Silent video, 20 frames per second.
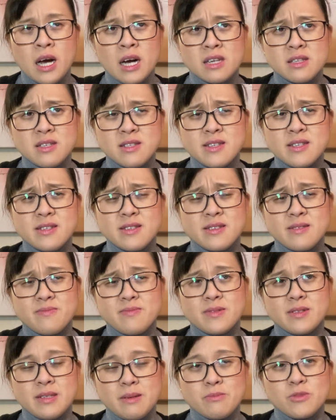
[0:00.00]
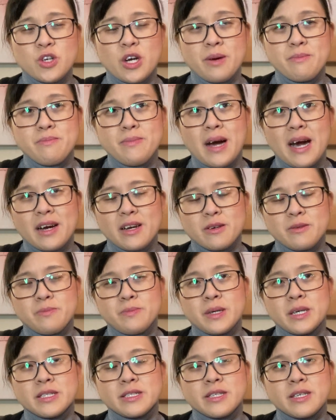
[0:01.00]
This is some time back,
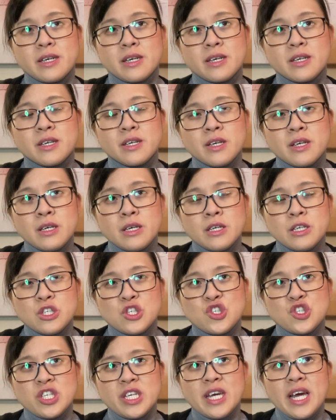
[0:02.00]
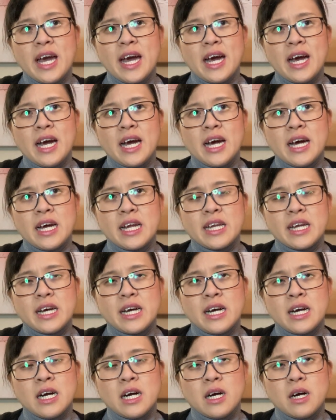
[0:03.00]
but she had
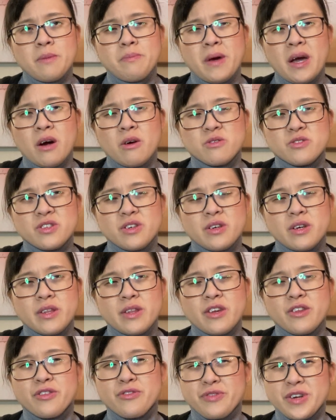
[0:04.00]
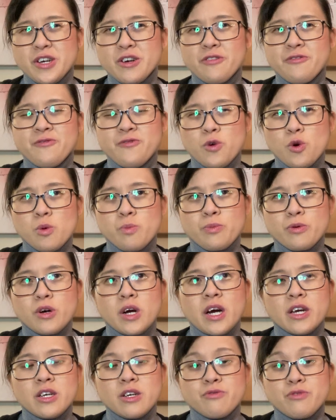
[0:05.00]
about, I think, 3 or 4
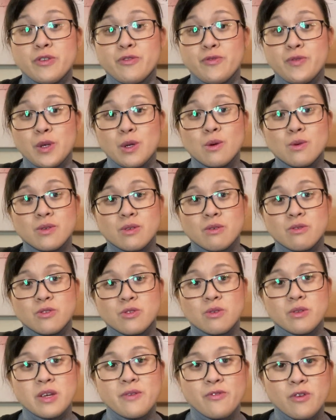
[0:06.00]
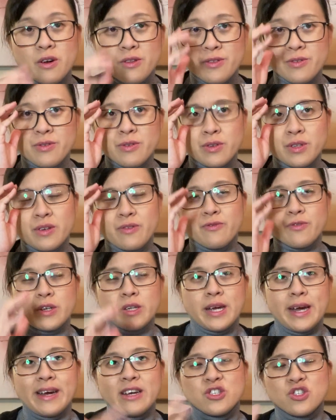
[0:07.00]
prior refusals. So they've gone through different
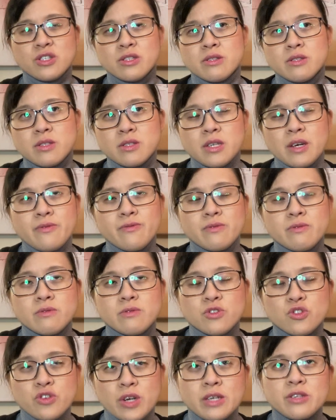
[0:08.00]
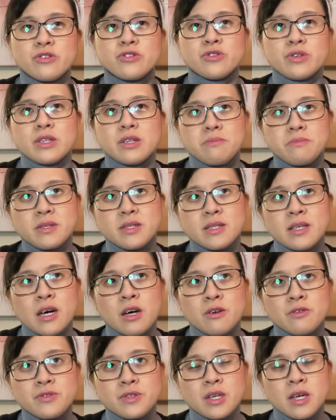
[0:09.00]
agents. They've tried to do it
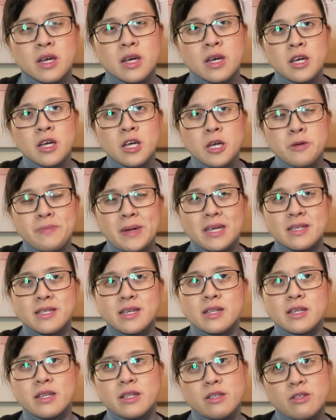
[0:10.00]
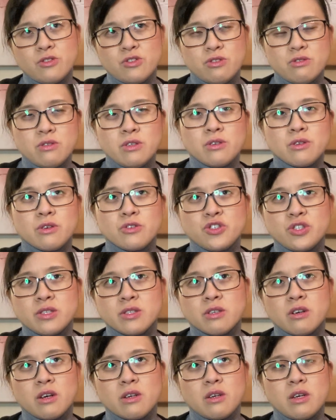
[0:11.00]
themselves. Basically, she's
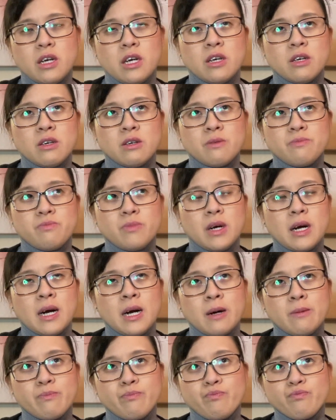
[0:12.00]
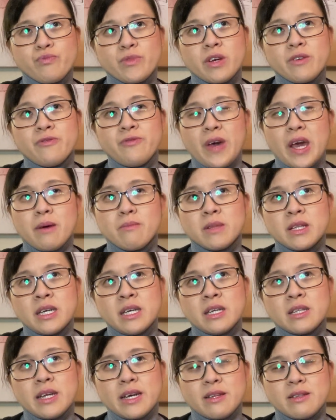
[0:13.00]
got her
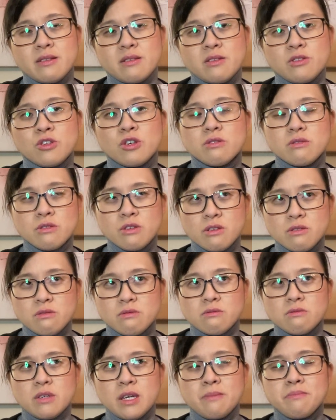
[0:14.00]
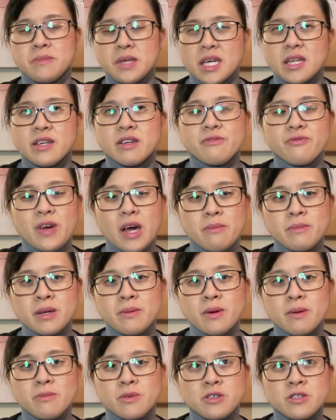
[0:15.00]
family, like not immediate family
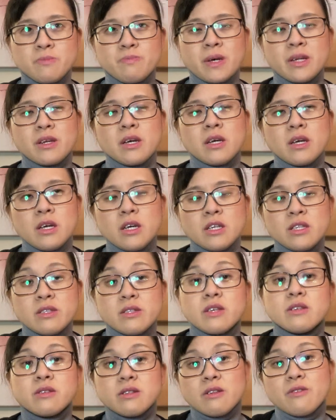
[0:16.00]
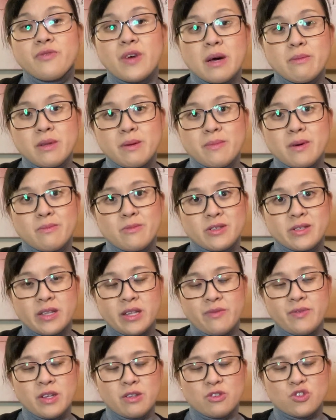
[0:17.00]
members, but distant family members
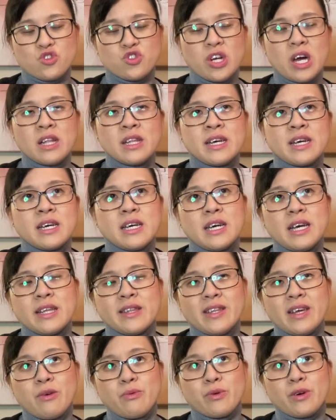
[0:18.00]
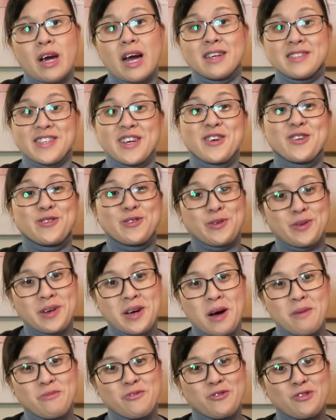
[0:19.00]
living in Australia, and they were asking her to
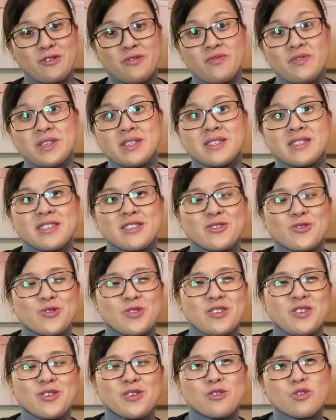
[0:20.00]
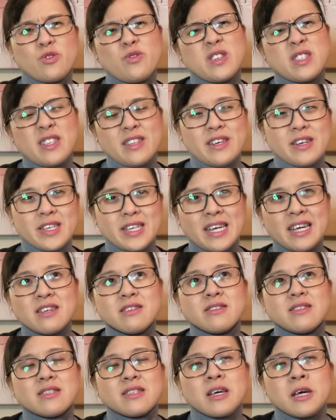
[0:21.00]
come for a visit, to visit their
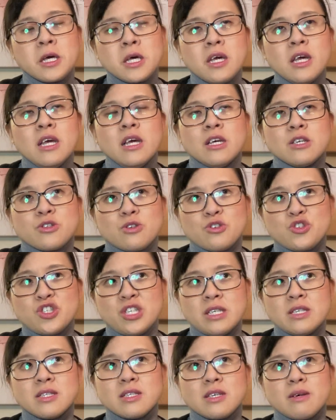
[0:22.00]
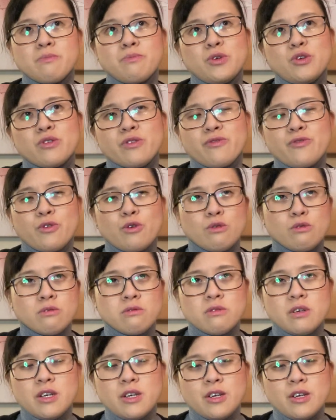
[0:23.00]
kids. So she's a beautiful,